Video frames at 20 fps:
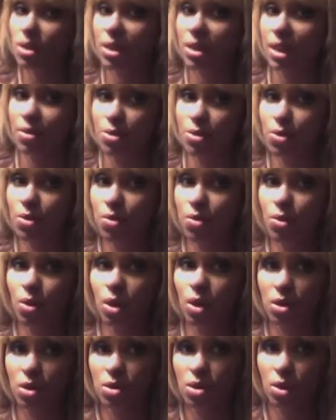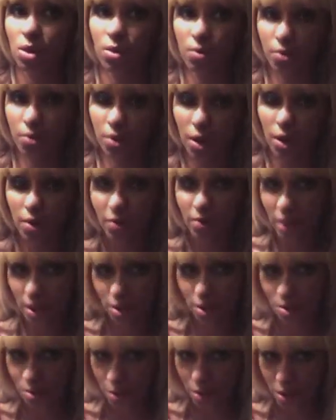live tweet for Raw. So if y'all
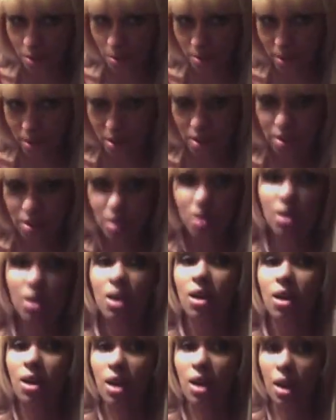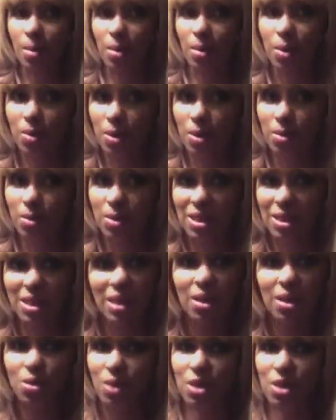follow MartiMania, comment with me. It's
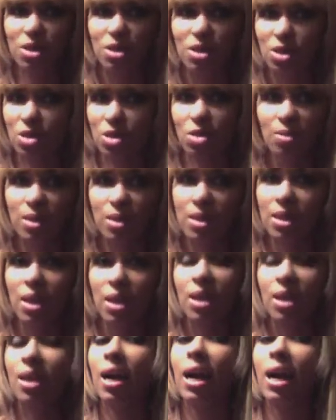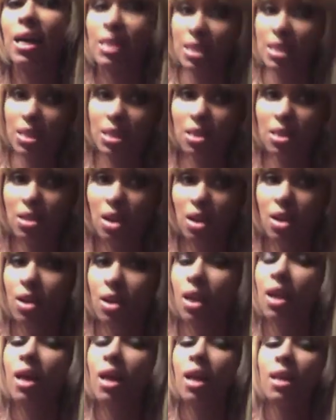like you're watching the show with me because I constantly talk.
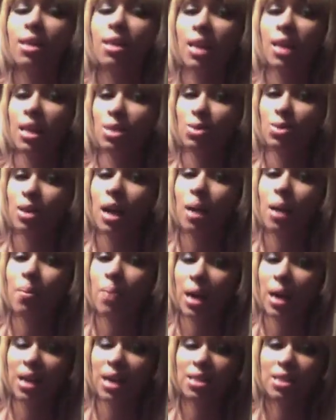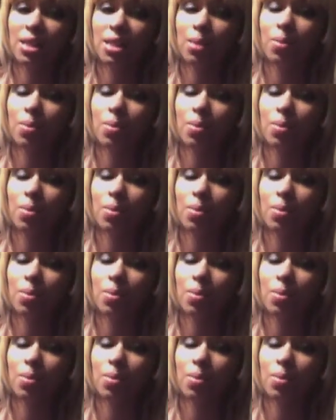Last week, I bashed CM